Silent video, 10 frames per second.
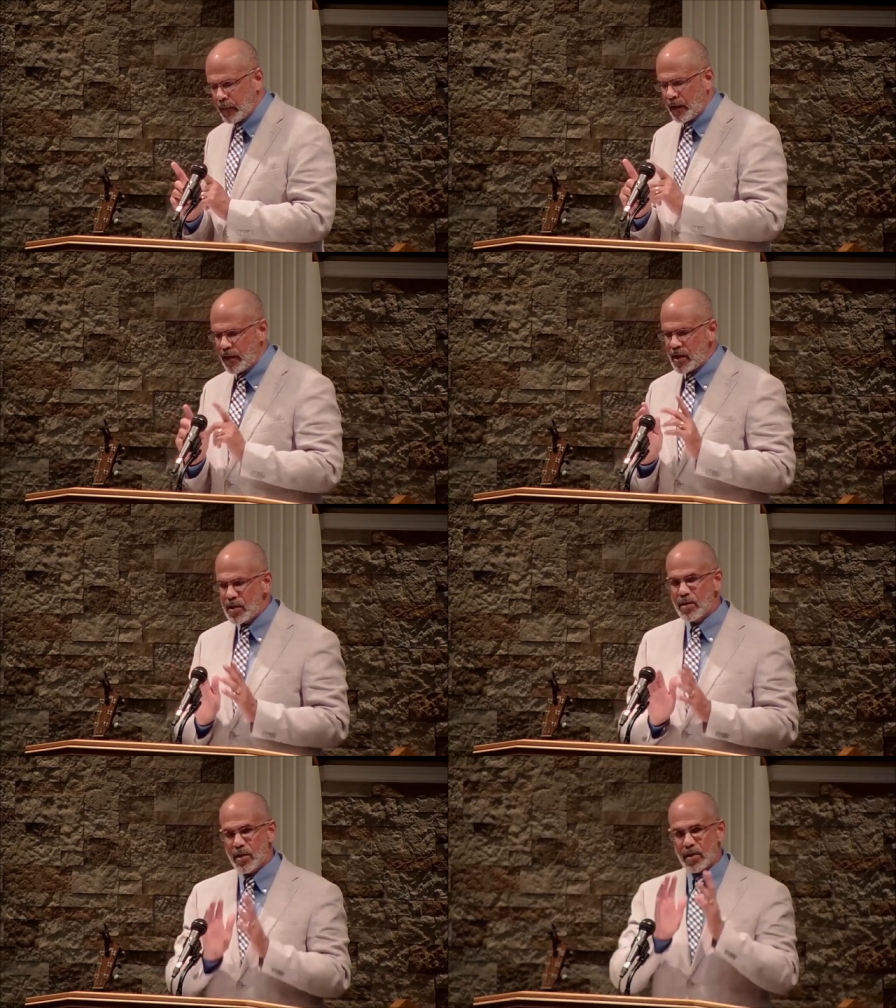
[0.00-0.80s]
This
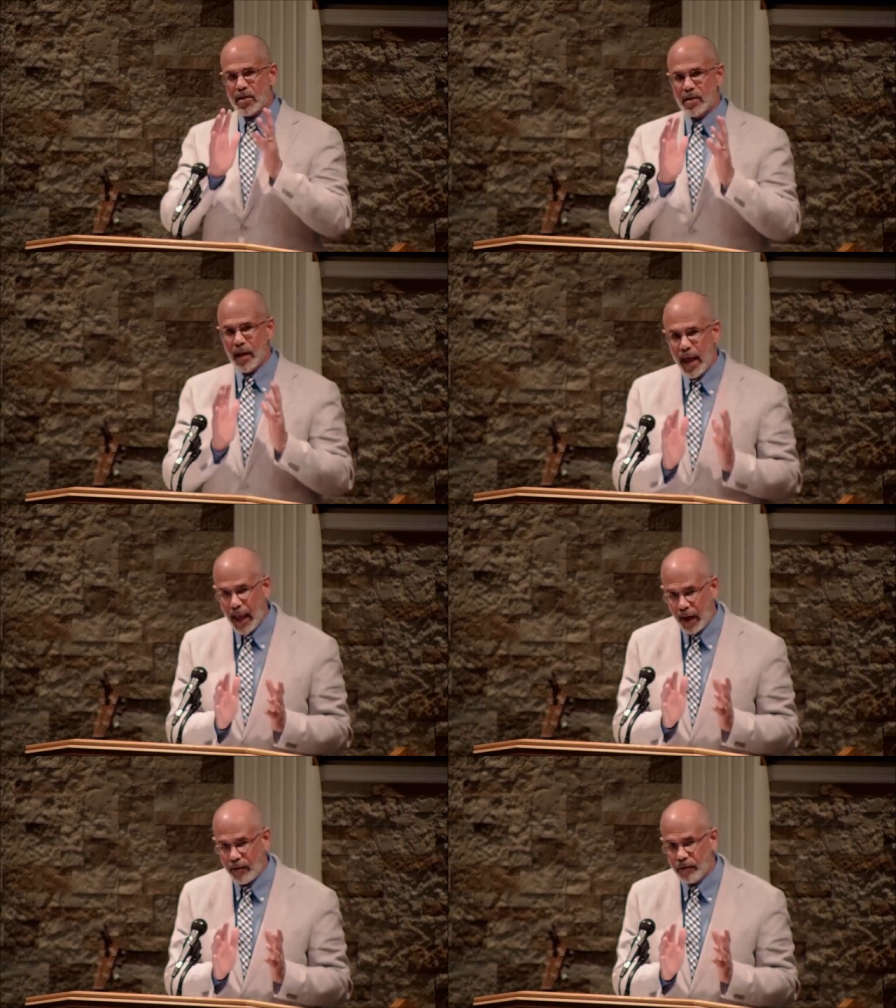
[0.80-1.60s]
is a
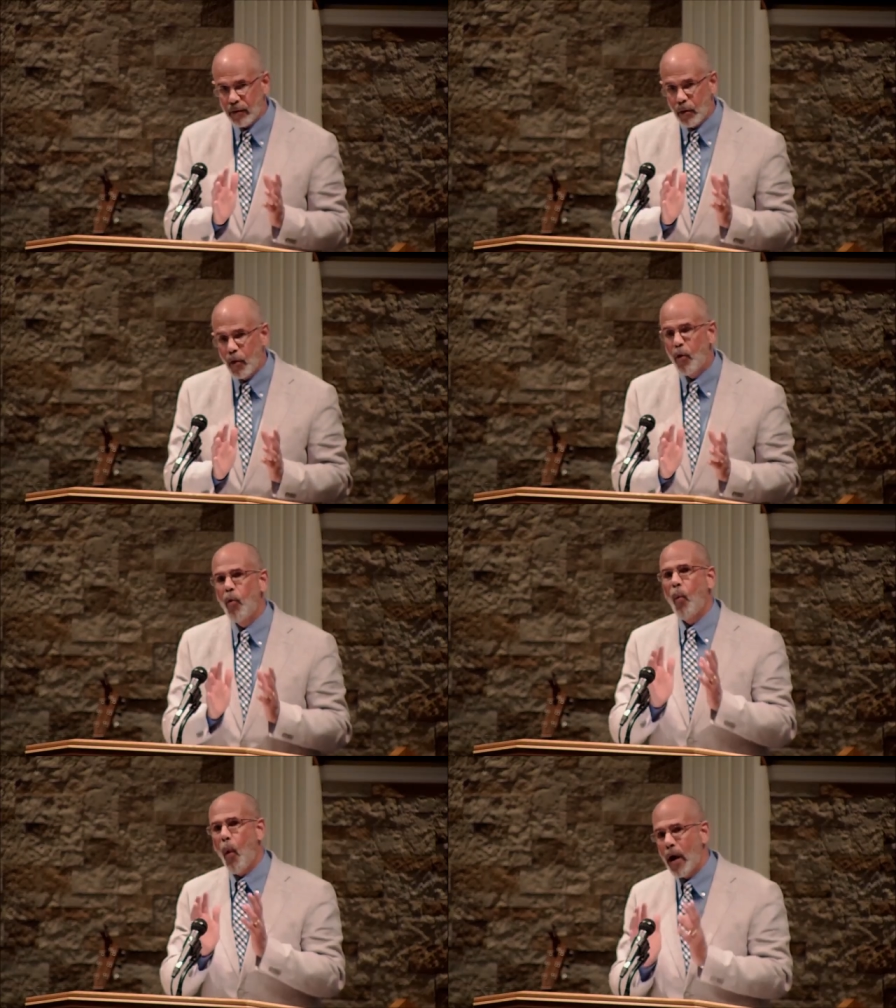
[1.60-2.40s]
slave who
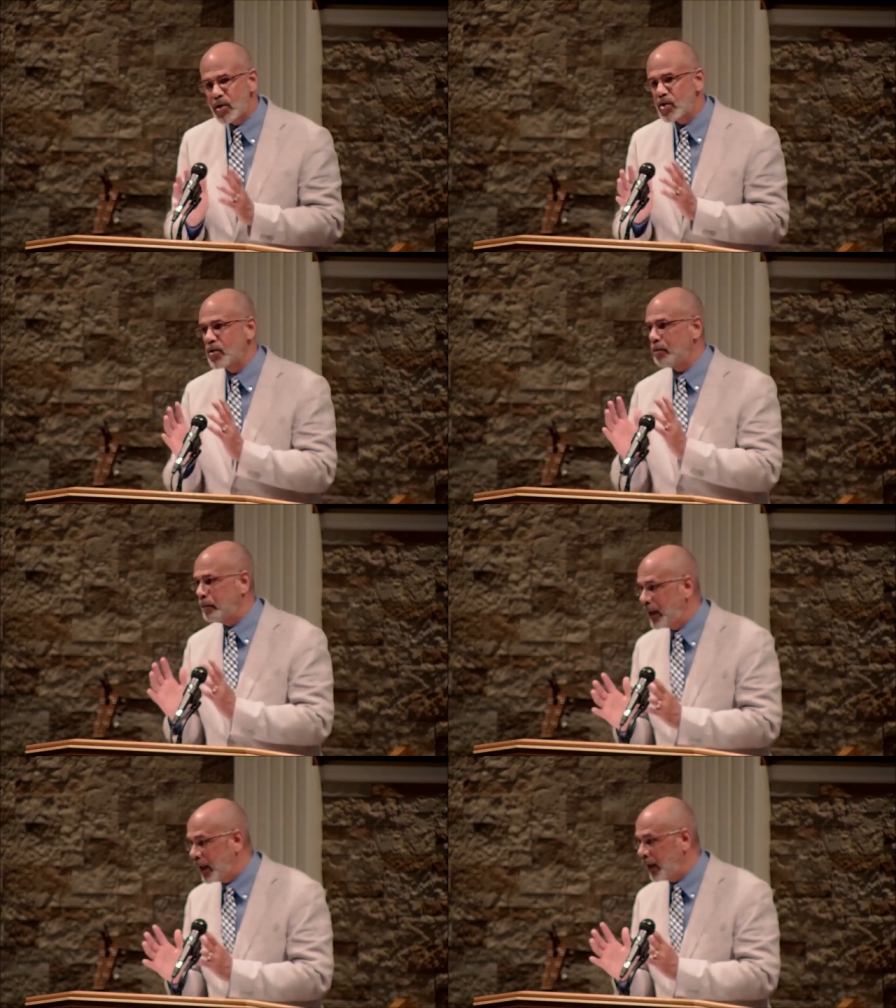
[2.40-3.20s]
wants to
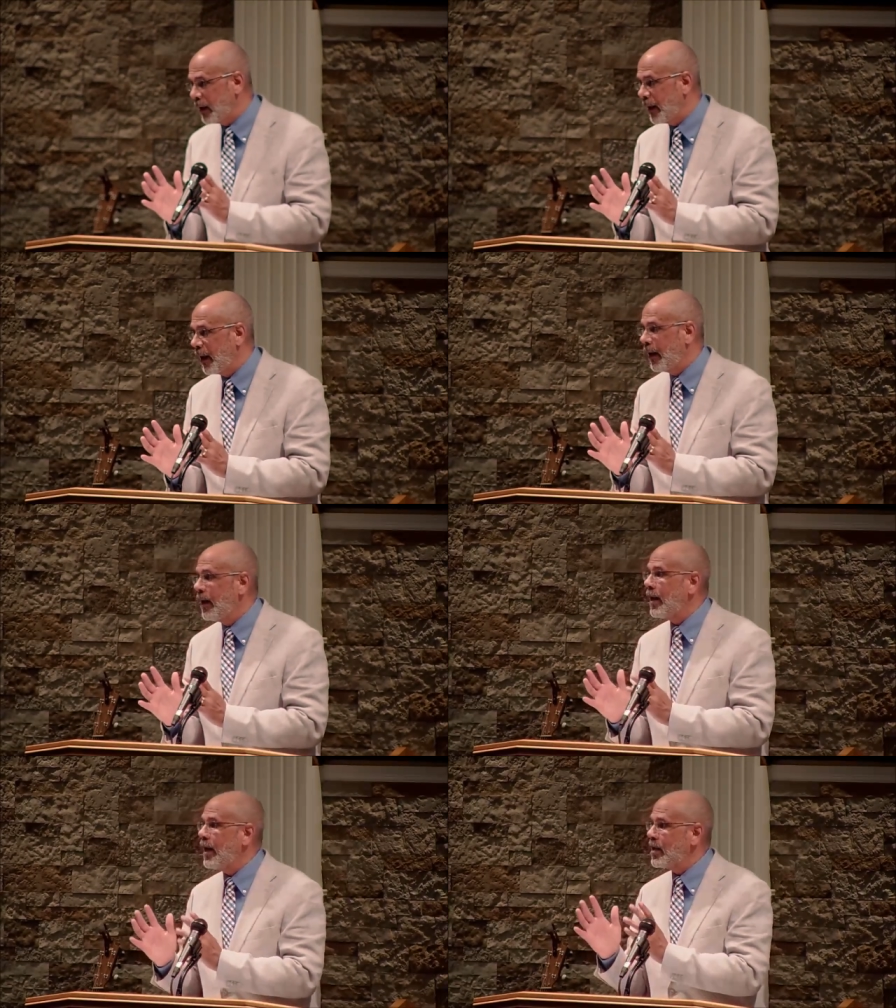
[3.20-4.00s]
be
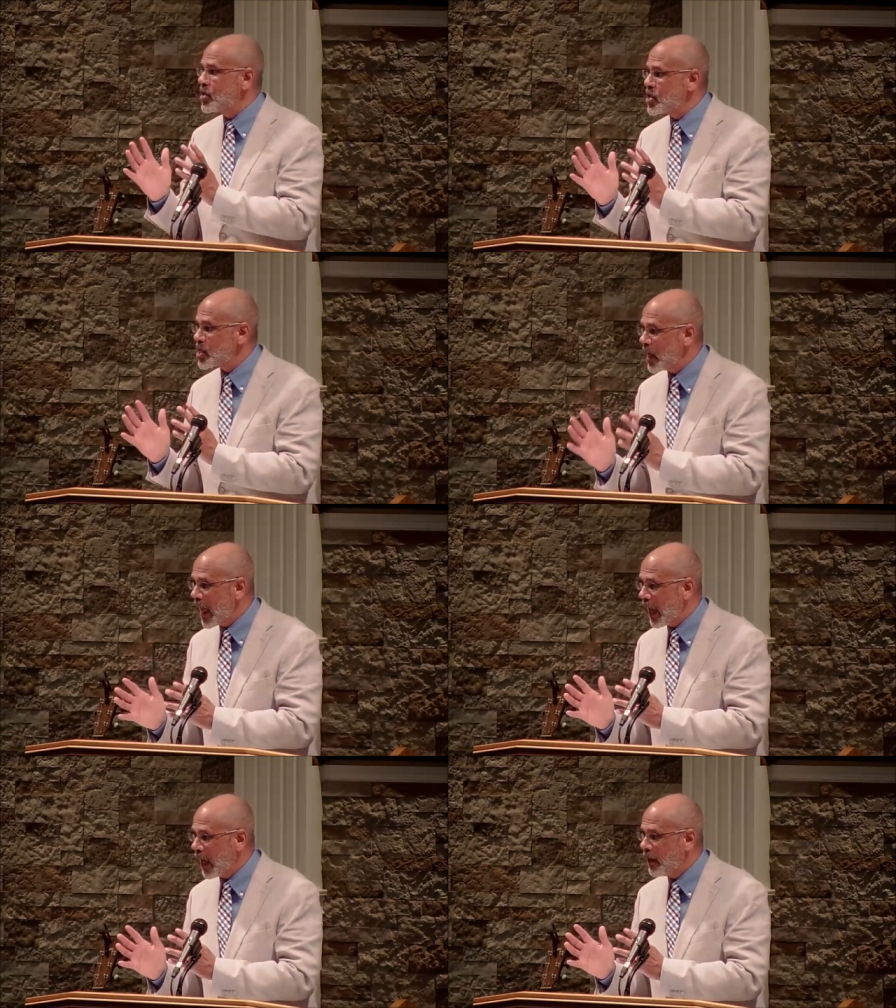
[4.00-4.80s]

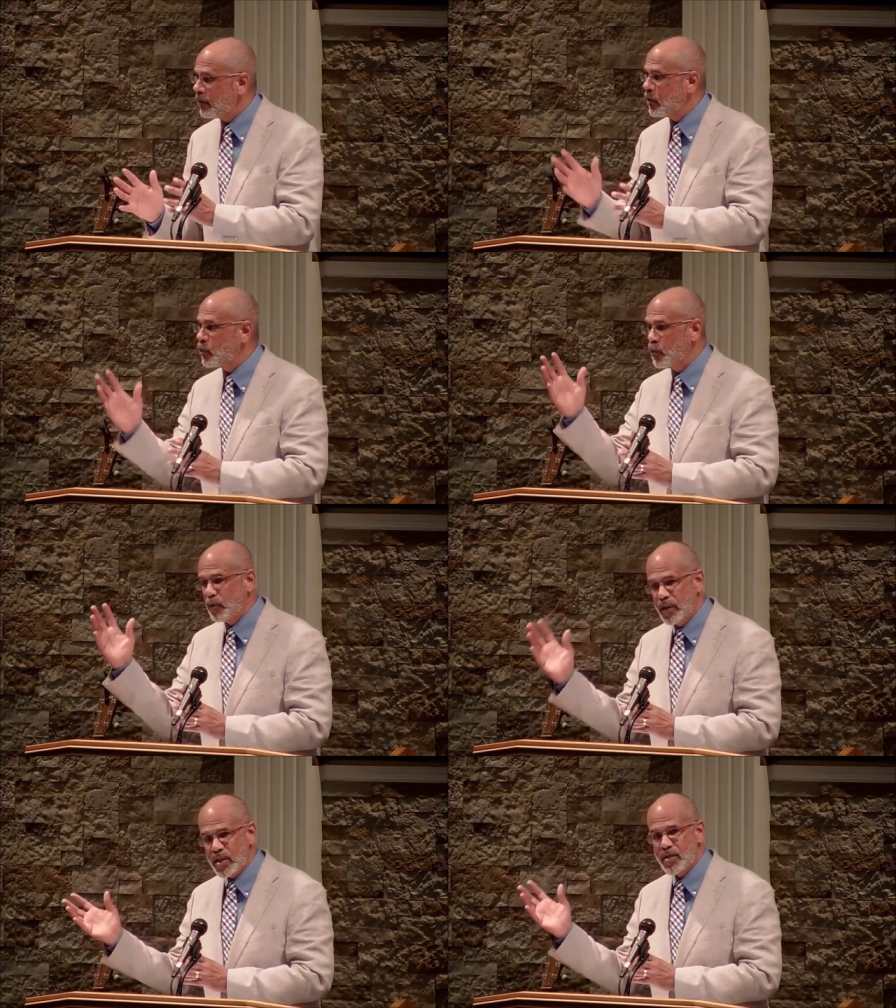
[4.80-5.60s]
enslaved to
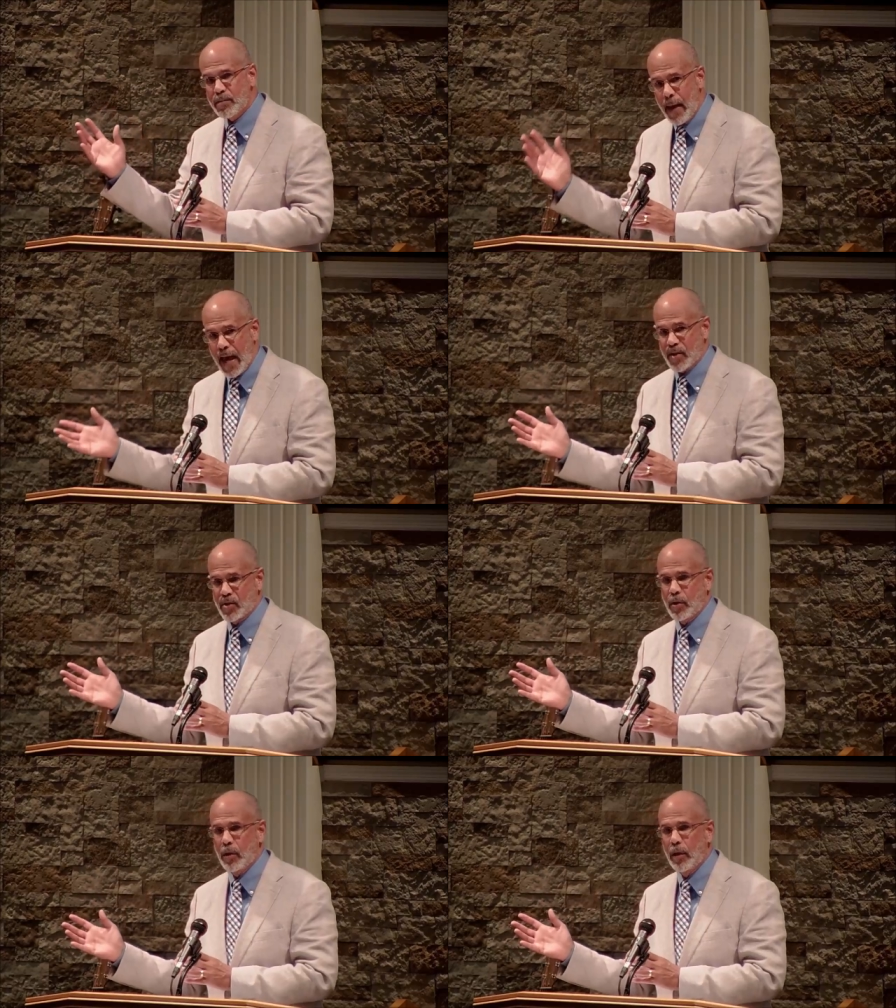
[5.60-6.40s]
this master.